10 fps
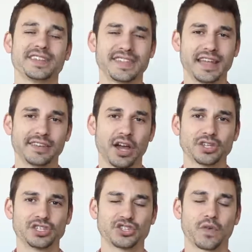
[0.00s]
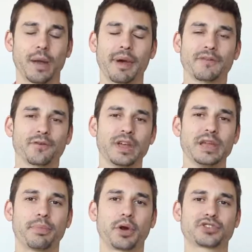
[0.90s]
to stay in touch is to grab my
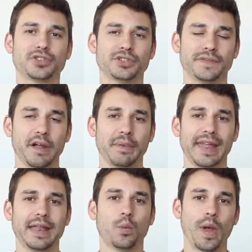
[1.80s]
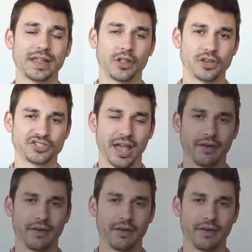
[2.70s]
free personal development and weight loss